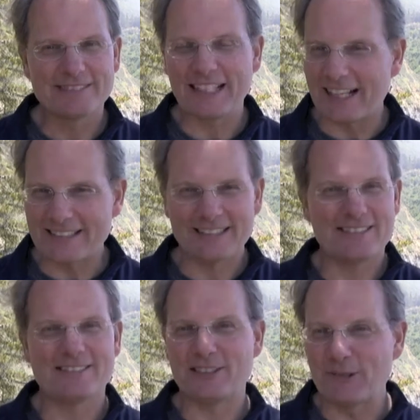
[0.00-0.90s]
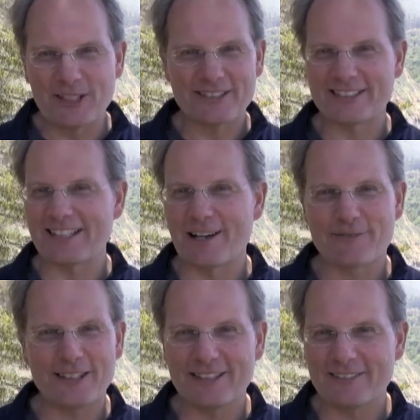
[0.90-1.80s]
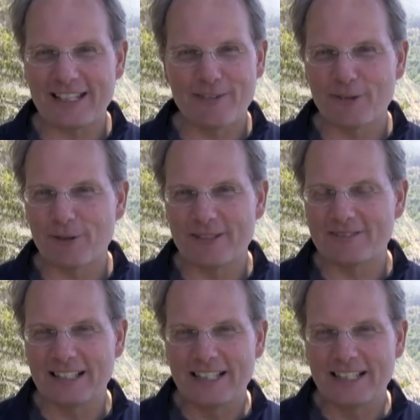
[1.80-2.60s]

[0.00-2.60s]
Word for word: got to do their stuff, and it everyone.